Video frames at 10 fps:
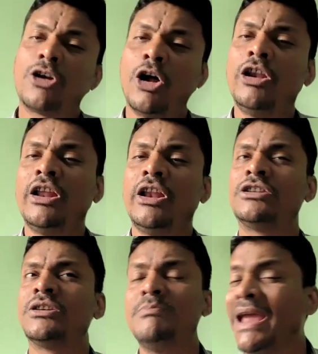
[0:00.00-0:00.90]

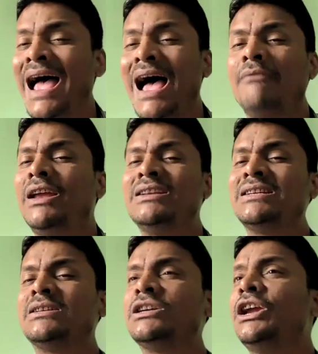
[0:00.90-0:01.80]
colonialism may have
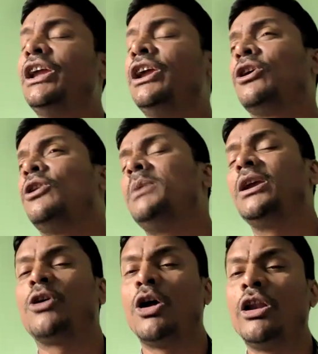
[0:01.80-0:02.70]
ended,
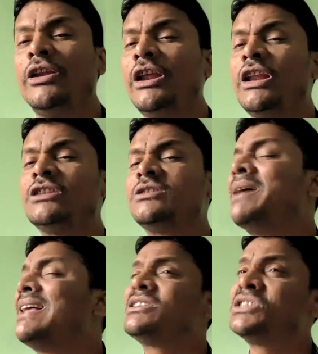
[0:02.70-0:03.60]
economic colonialism
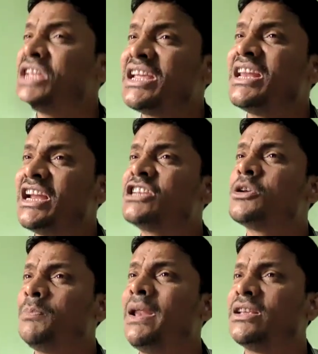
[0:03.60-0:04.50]
has taken its
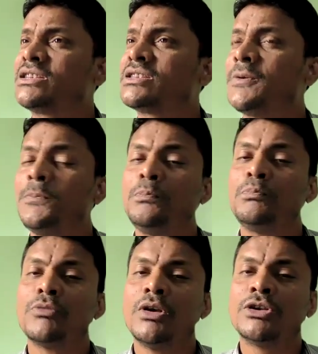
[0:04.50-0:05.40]
place.
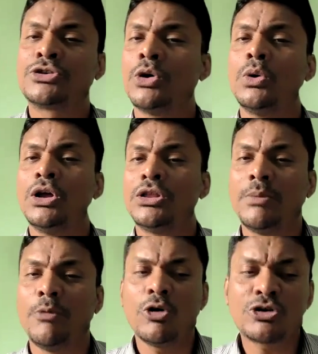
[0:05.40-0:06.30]
So the
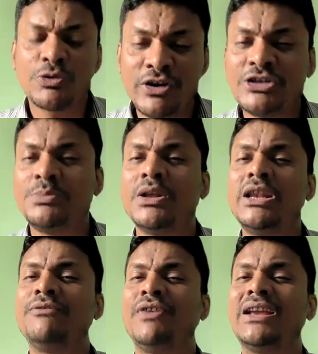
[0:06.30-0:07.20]
most visible
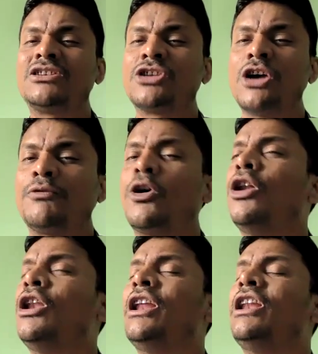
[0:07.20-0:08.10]
effects of
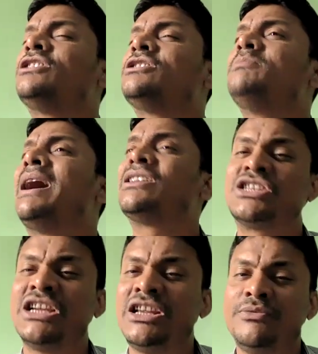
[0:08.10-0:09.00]
colonialism are
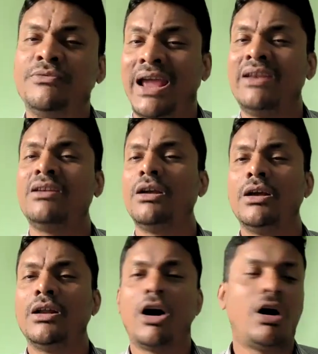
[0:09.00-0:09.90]
seen when
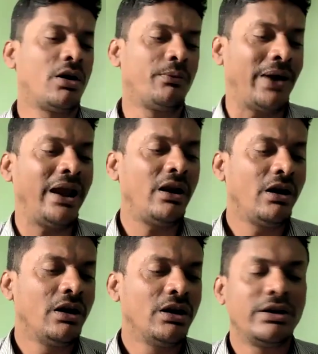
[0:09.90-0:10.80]
or where
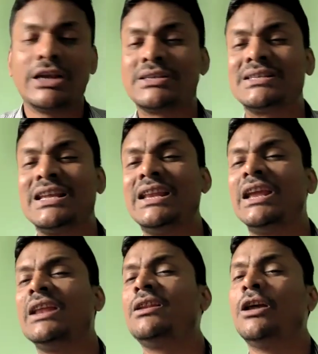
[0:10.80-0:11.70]
seen
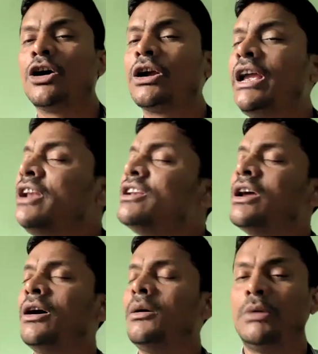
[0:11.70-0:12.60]
in
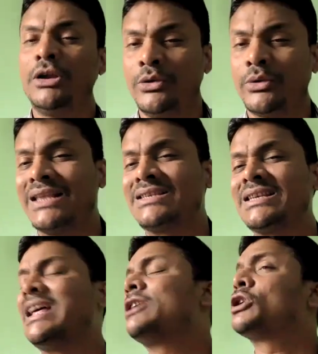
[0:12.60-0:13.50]
you can say
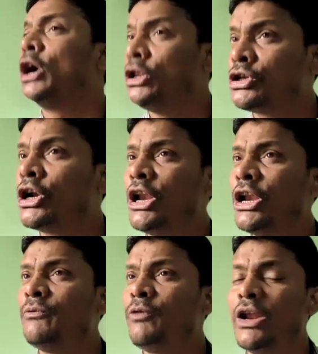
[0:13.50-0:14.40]
that cultural
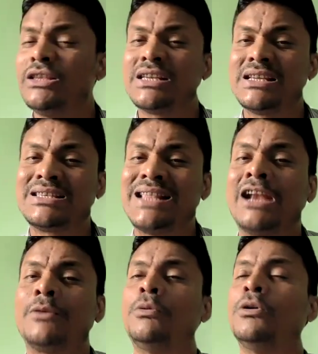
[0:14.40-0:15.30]
influences
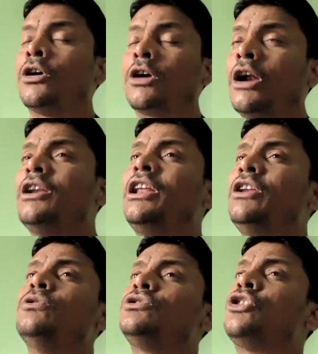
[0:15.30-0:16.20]
that
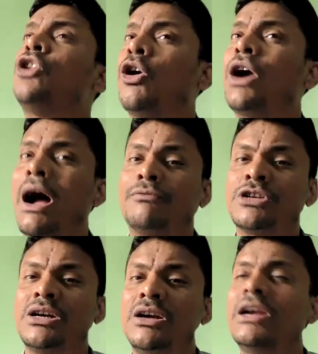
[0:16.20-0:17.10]
continues long
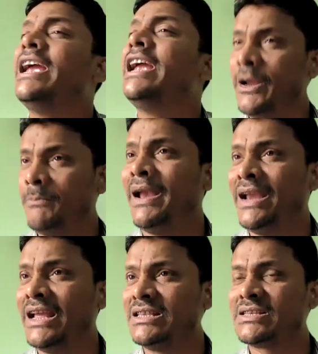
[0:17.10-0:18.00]
after
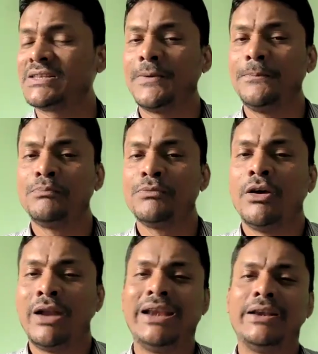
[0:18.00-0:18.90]
independence,
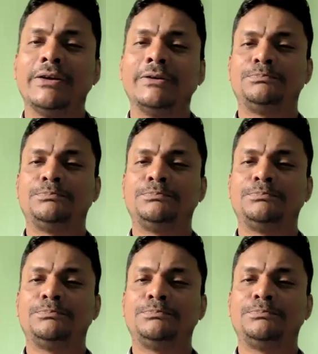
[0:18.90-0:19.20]
right?